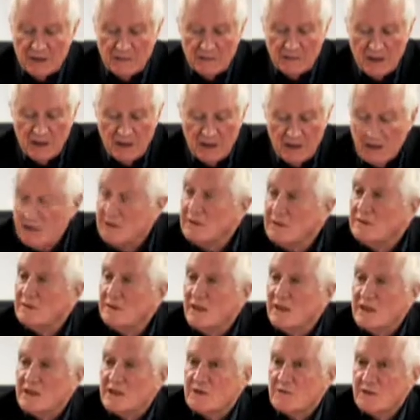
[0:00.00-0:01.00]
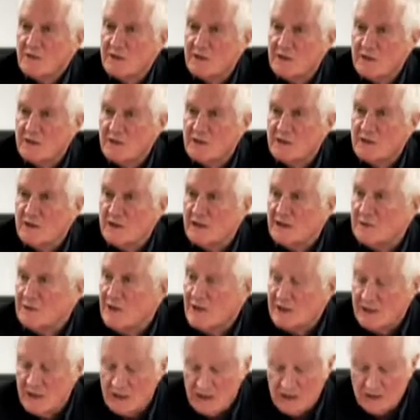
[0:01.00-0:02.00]
merely to exploit the
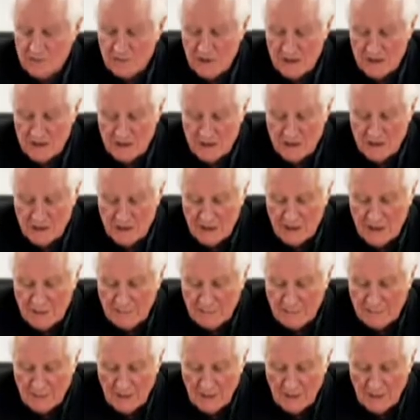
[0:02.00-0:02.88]
cinematic capacity.